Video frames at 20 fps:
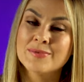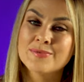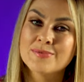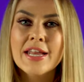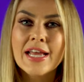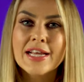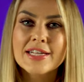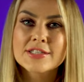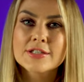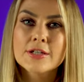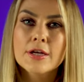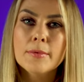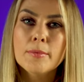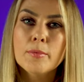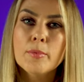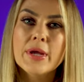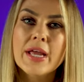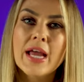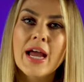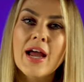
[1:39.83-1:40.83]
Next up,
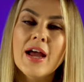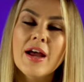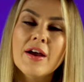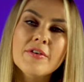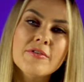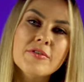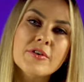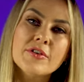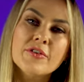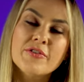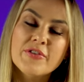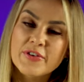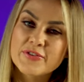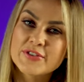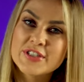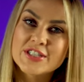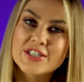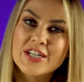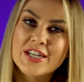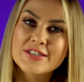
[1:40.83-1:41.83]
we have the
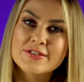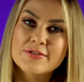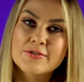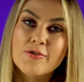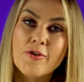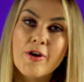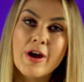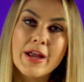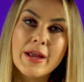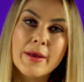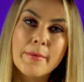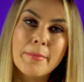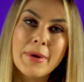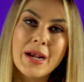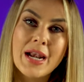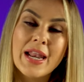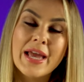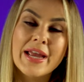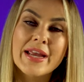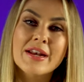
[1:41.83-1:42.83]
50 Shades of Grey
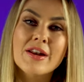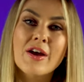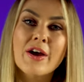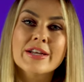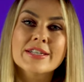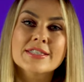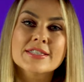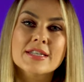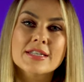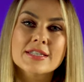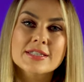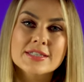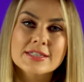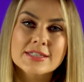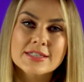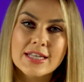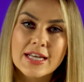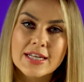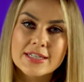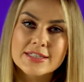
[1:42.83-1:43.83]
Play Nice
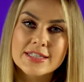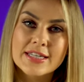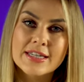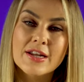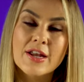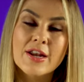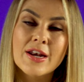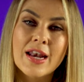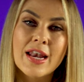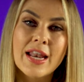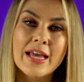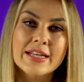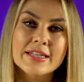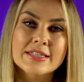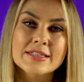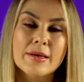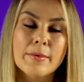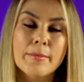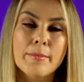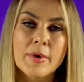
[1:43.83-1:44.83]
Satin and
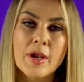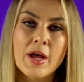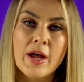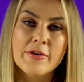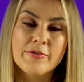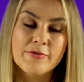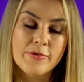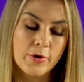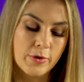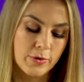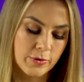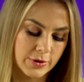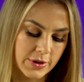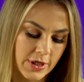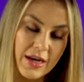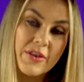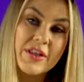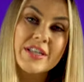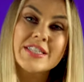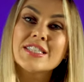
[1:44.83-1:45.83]
Lace Blindfold.
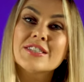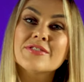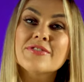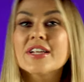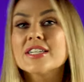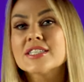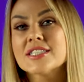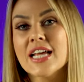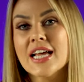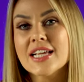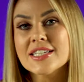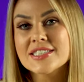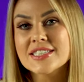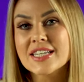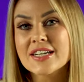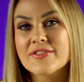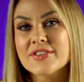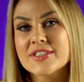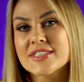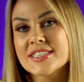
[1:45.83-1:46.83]
Now this is
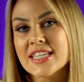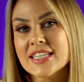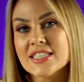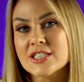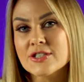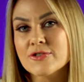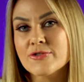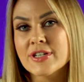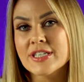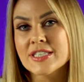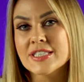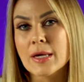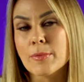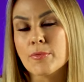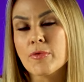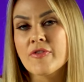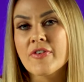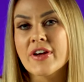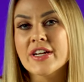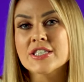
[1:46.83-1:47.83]
fantastic for sensory
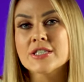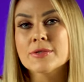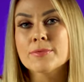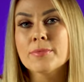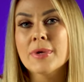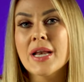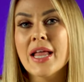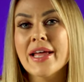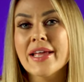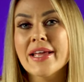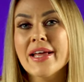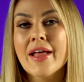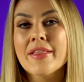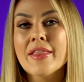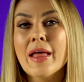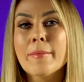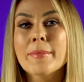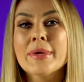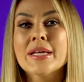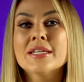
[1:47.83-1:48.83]
deprivation play, and
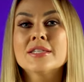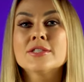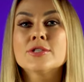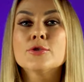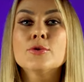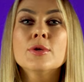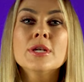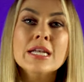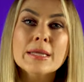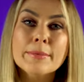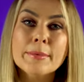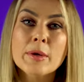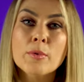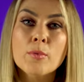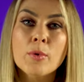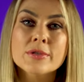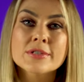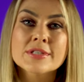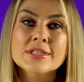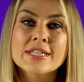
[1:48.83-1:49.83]
that means you limit
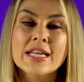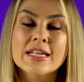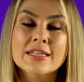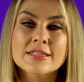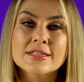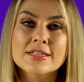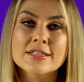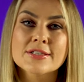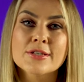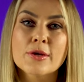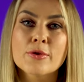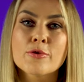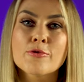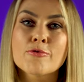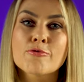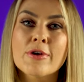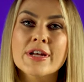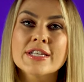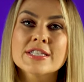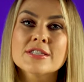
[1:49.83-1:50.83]
one sense so the
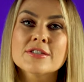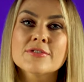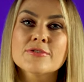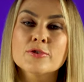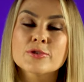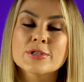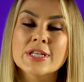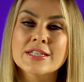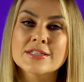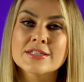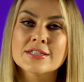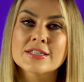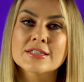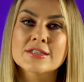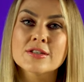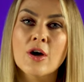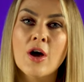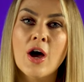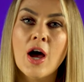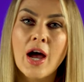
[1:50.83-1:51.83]
rest of your senses
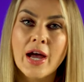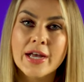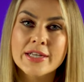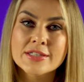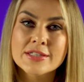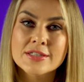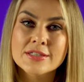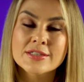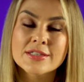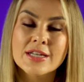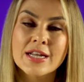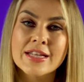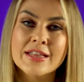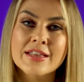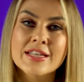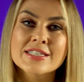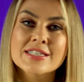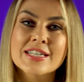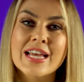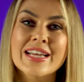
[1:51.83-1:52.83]
are heightened, and in
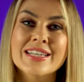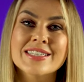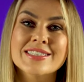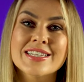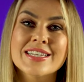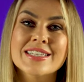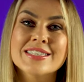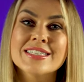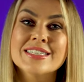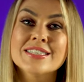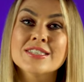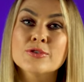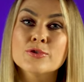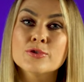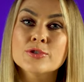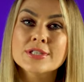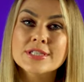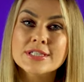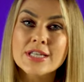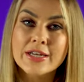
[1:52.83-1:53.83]
this case, it is your
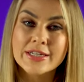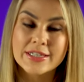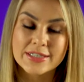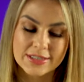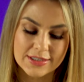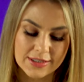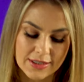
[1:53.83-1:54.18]
sight.